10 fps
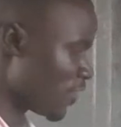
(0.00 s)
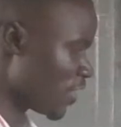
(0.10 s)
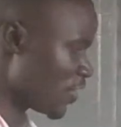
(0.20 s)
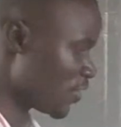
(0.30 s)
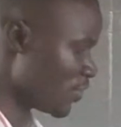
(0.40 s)
feed
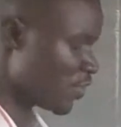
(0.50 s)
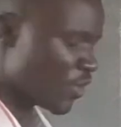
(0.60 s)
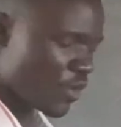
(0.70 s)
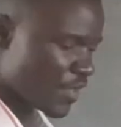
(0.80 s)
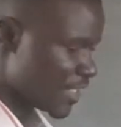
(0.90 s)
you
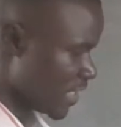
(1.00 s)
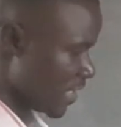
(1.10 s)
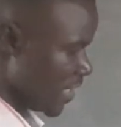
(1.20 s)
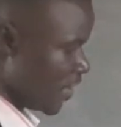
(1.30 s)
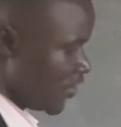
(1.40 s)
always.
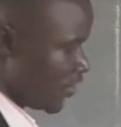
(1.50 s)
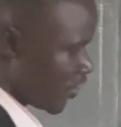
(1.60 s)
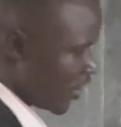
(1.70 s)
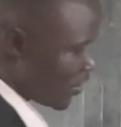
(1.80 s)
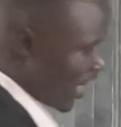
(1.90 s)
You're going to